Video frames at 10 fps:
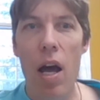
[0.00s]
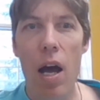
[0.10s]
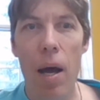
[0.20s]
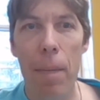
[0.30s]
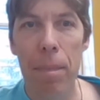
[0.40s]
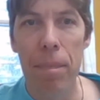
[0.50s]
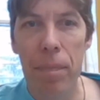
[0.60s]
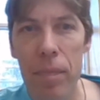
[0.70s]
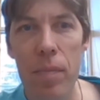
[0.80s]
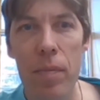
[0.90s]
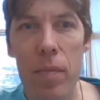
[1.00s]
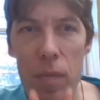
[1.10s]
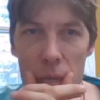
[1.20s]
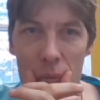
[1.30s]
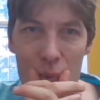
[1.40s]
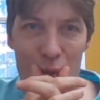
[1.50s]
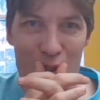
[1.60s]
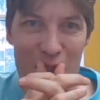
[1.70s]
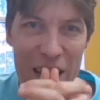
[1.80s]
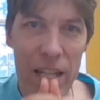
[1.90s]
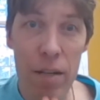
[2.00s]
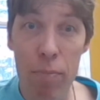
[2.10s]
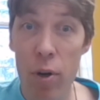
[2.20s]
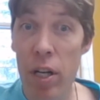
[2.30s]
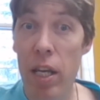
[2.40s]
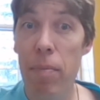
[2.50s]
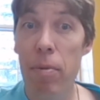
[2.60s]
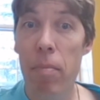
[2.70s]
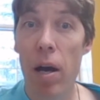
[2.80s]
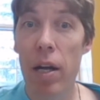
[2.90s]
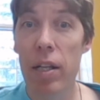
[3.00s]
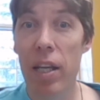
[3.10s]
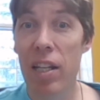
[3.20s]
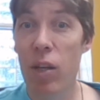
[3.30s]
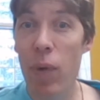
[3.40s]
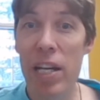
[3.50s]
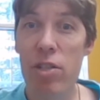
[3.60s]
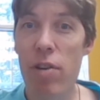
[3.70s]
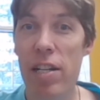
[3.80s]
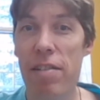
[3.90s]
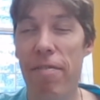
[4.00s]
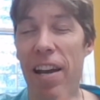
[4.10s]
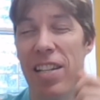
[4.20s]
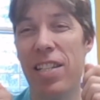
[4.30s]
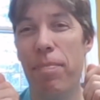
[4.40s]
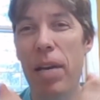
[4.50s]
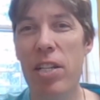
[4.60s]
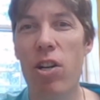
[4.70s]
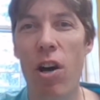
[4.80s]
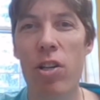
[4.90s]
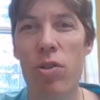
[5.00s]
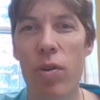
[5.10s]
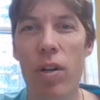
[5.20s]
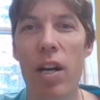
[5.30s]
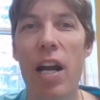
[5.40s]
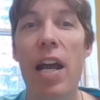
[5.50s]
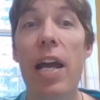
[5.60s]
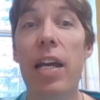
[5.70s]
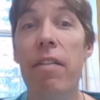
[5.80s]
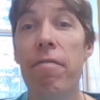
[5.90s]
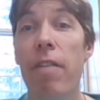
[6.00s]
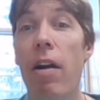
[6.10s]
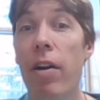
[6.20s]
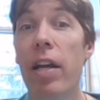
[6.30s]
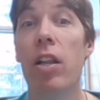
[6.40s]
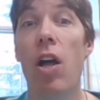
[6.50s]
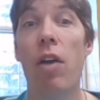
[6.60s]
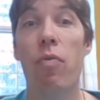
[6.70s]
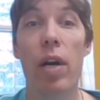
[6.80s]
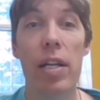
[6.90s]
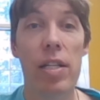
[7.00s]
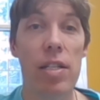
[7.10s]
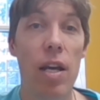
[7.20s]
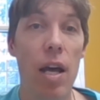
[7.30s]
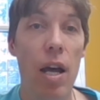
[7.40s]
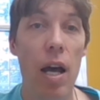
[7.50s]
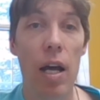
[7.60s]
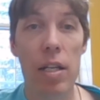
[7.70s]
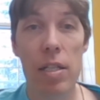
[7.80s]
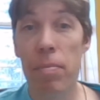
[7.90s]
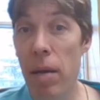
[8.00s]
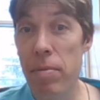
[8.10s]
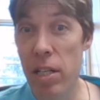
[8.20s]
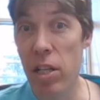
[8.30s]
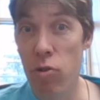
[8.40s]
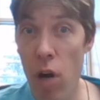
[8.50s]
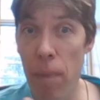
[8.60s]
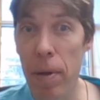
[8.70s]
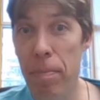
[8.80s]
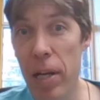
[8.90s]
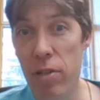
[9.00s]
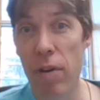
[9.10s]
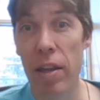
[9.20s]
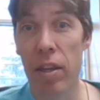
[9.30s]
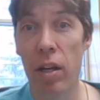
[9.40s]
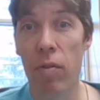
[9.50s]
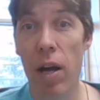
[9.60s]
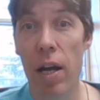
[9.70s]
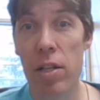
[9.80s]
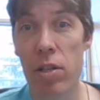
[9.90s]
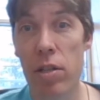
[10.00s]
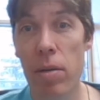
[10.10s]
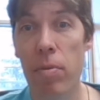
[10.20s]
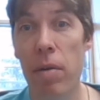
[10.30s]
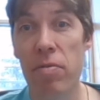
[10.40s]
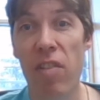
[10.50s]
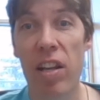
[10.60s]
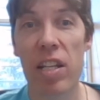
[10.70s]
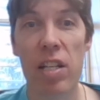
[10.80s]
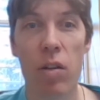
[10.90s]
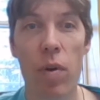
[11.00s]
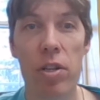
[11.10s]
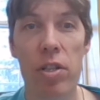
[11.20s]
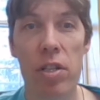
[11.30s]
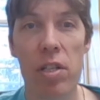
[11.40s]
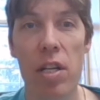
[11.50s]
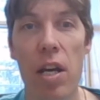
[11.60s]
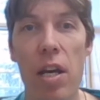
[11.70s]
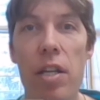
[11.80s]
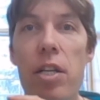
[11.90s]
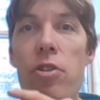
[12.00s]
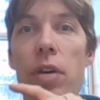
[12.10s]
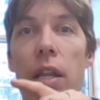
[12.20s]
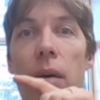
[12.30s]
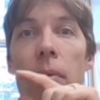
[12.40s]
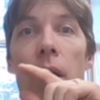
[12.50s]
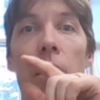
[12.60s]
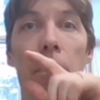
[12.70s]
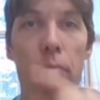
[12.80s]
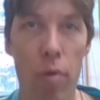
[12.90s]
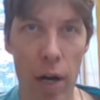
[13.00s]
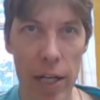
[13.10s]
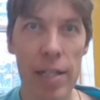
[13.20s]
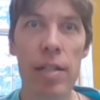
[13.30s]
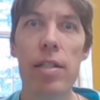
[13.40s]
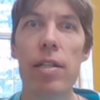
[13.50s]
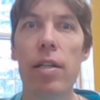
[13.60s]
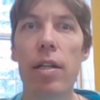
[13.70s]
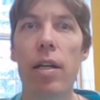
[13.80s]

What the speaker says: Um, it's important to keep in mind that the way stress affects the pitch contour, it can vary in a lot of ways. Sometimes it's a drop in pitch rather than a rise. So you sometimes find this in questions. Did you get them a present?